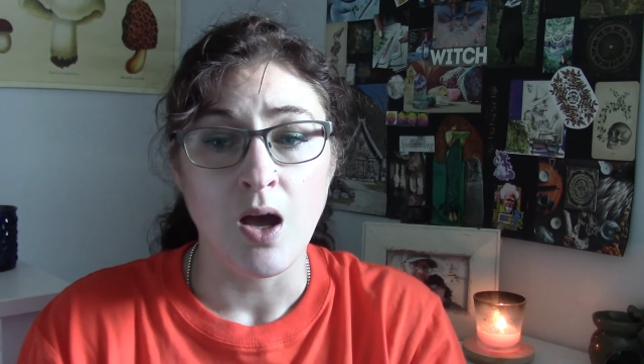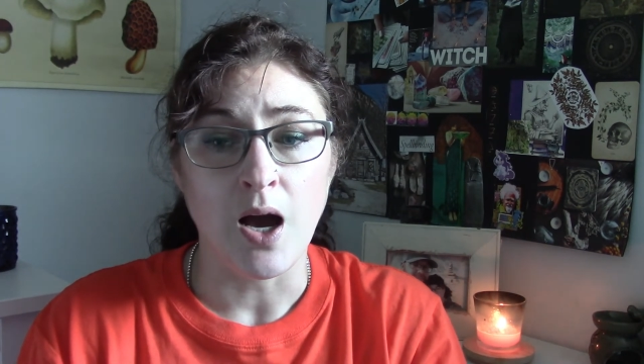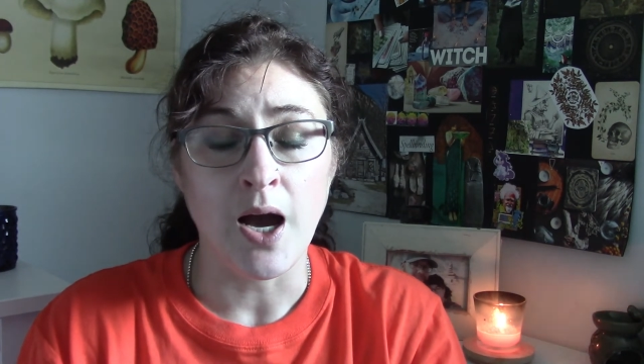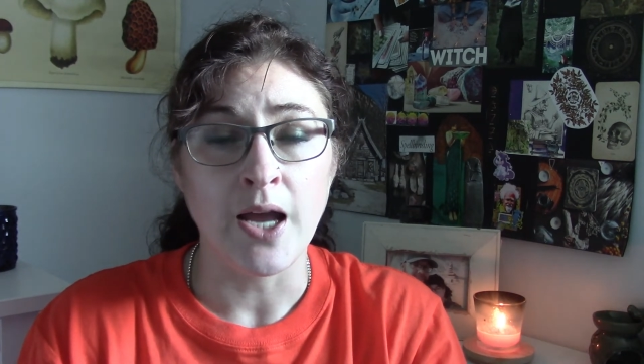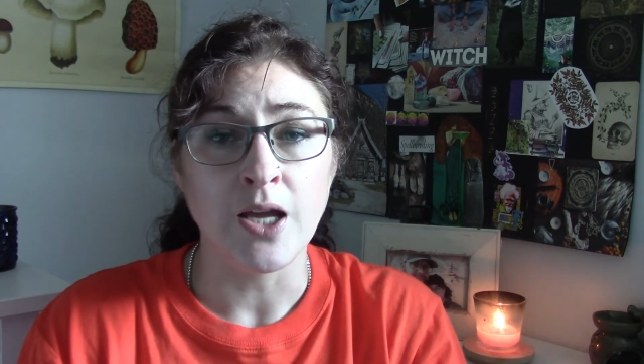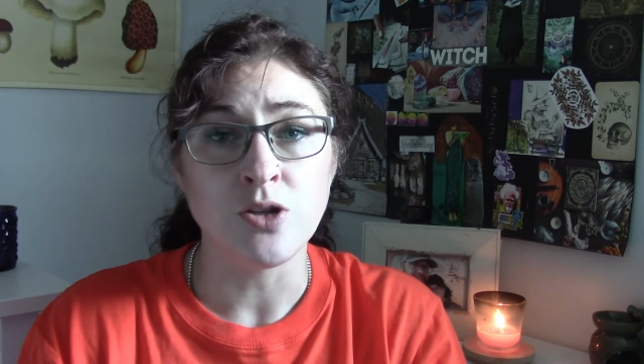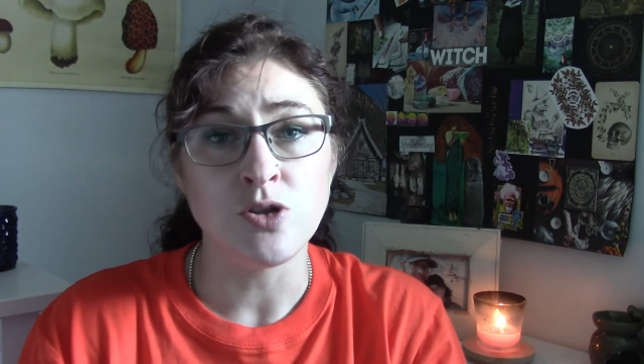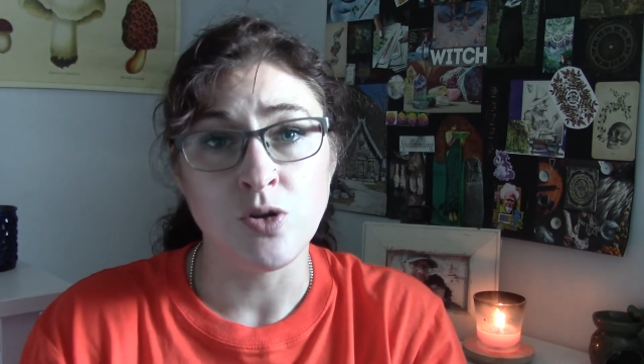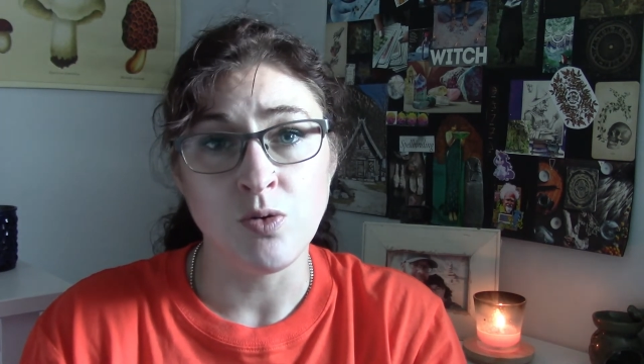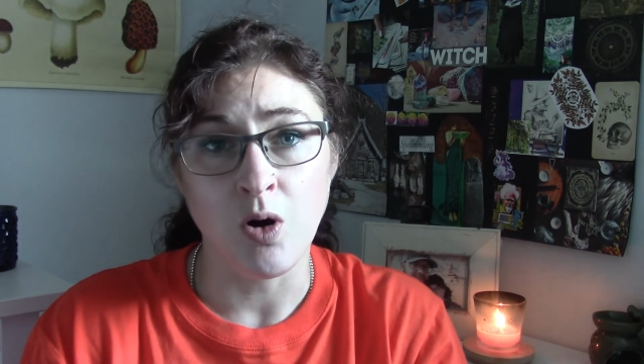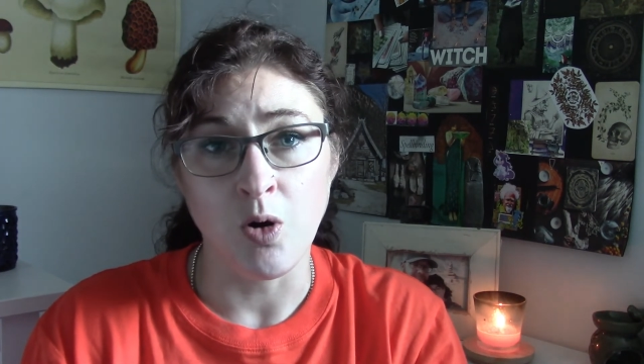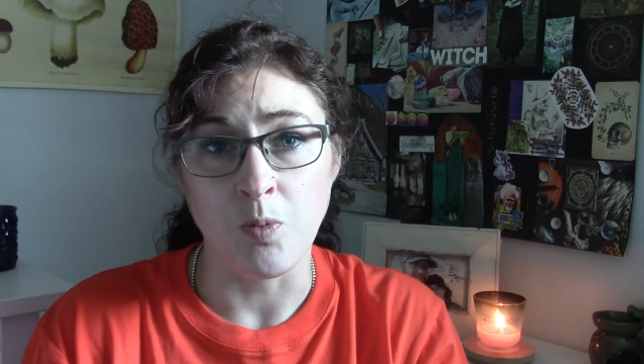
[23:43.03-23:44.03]
I
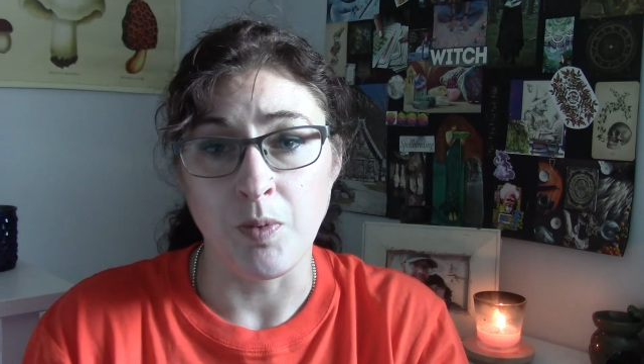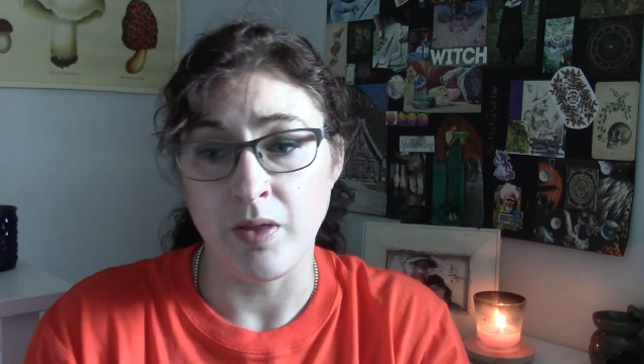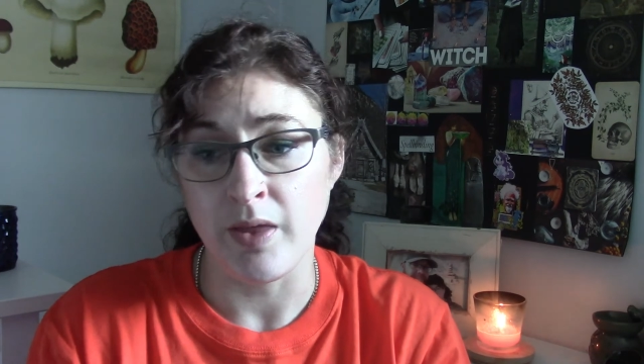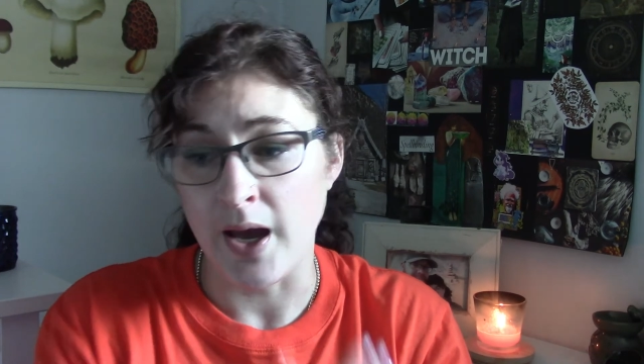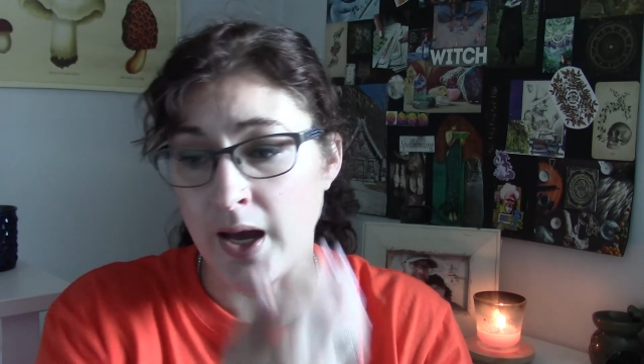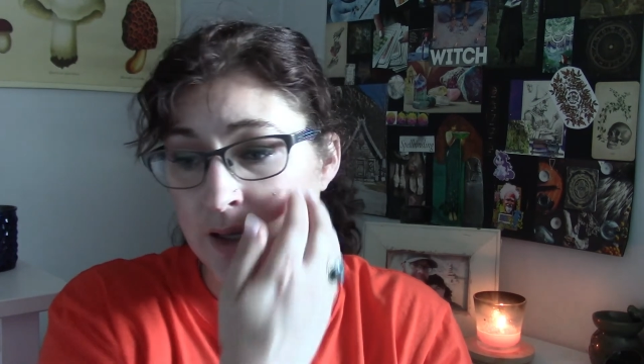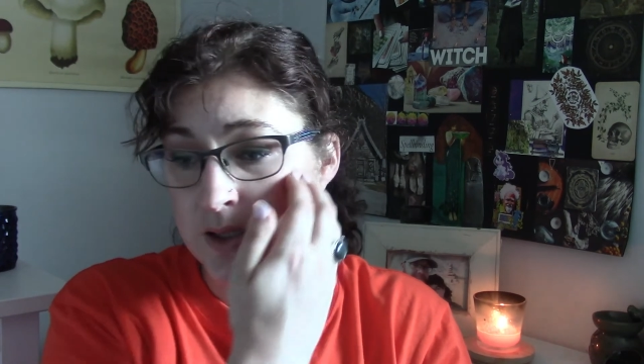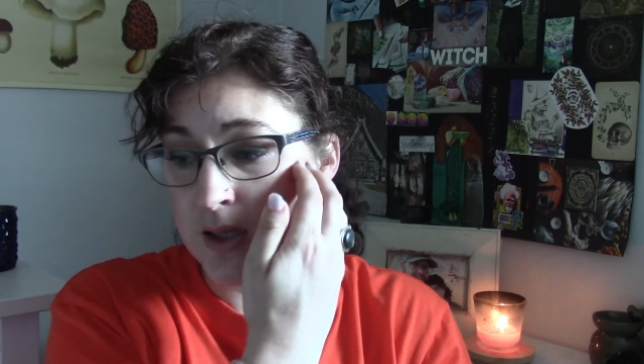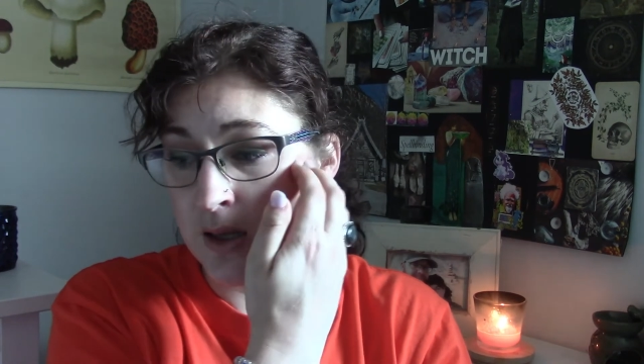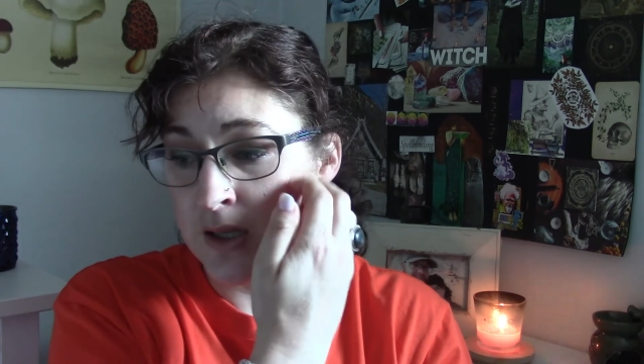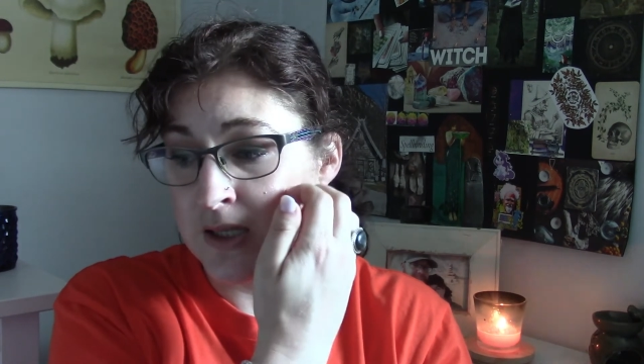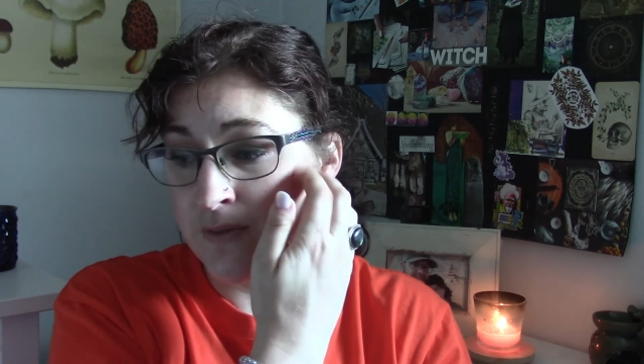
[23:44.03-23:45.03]
do hope that
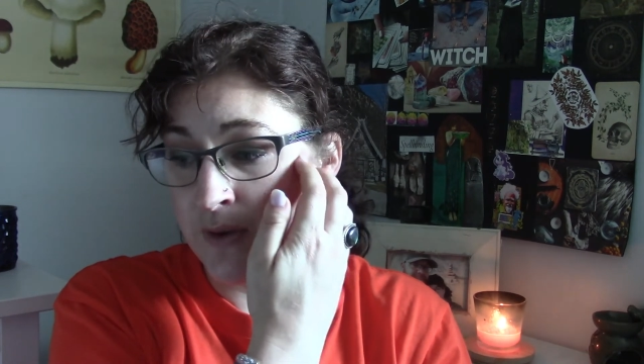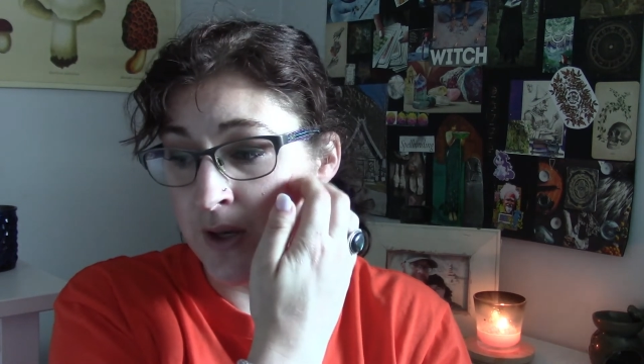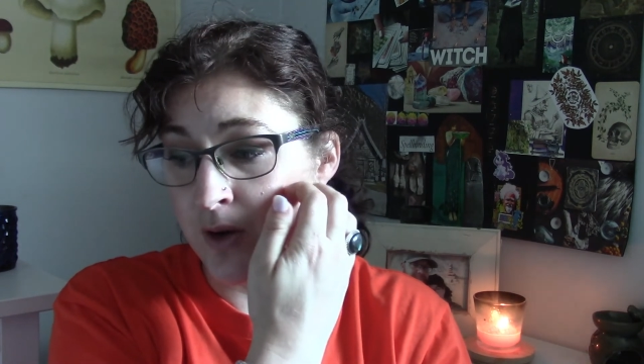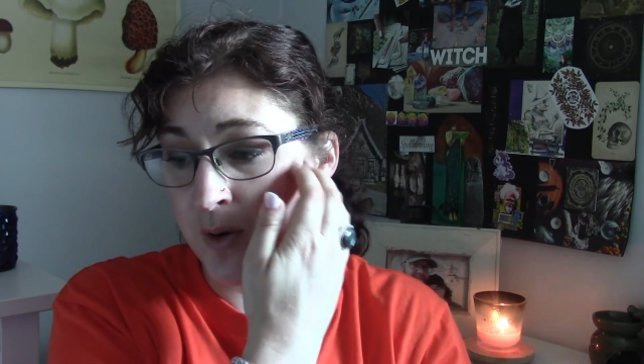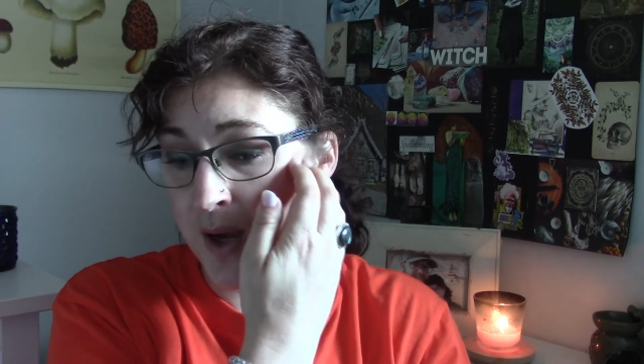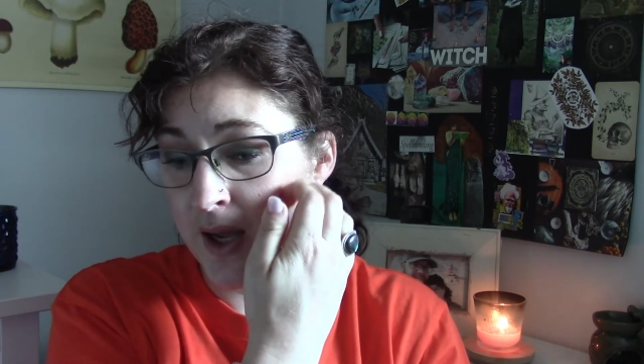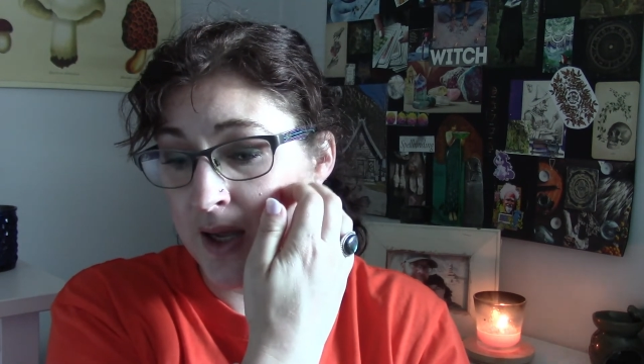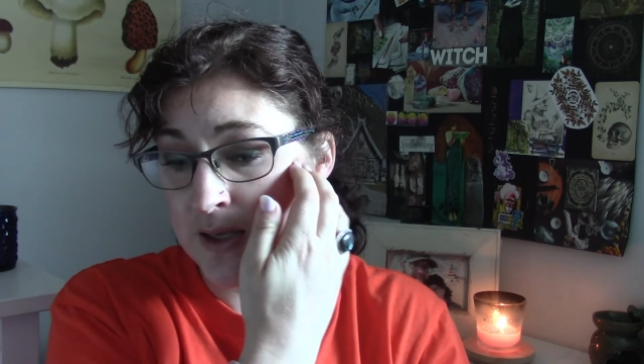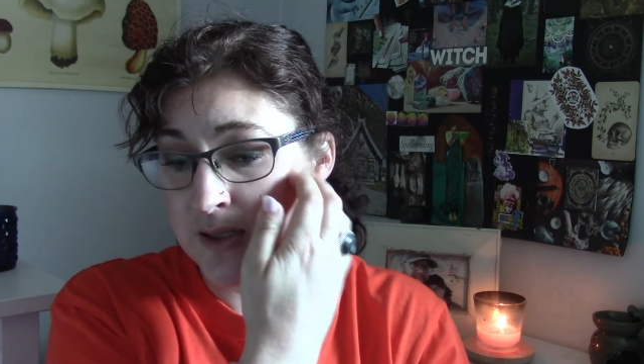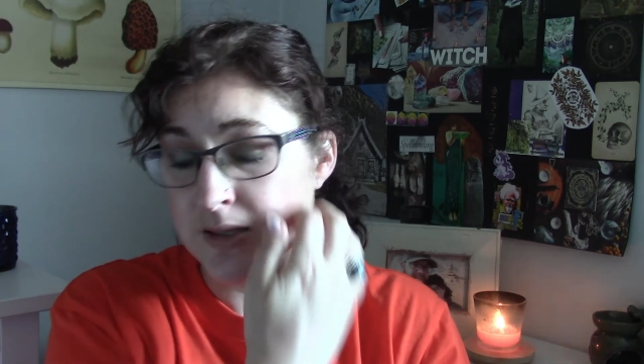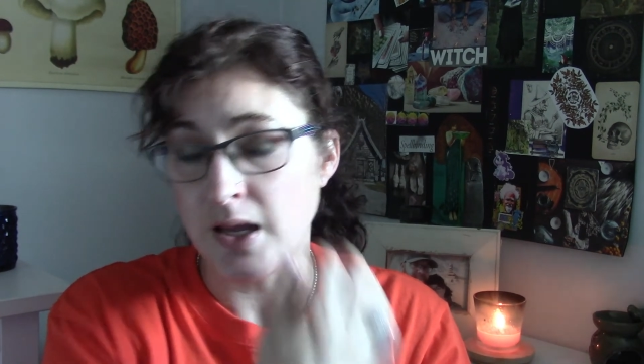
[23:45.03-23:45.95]
this video has